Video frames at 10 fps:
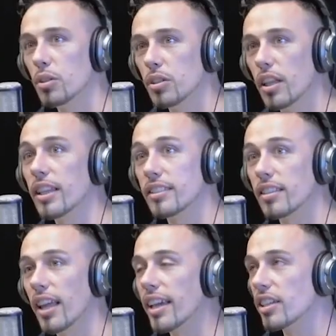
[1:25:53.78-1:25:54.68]
Then that's the
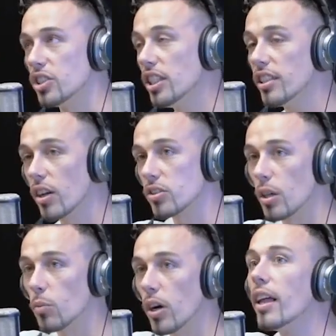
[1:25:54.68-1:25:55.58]
thing. She tells
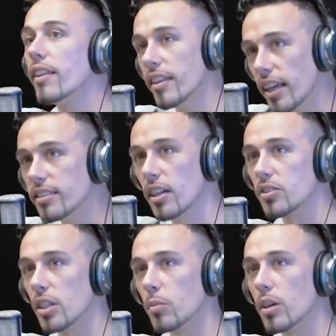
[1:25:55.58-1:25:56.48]
someone, and then they tell
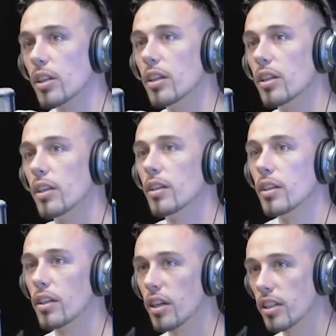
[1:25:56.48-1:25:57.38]
someone.
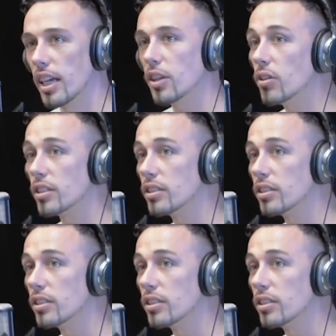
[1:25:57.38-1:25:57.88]
Cause like, and that's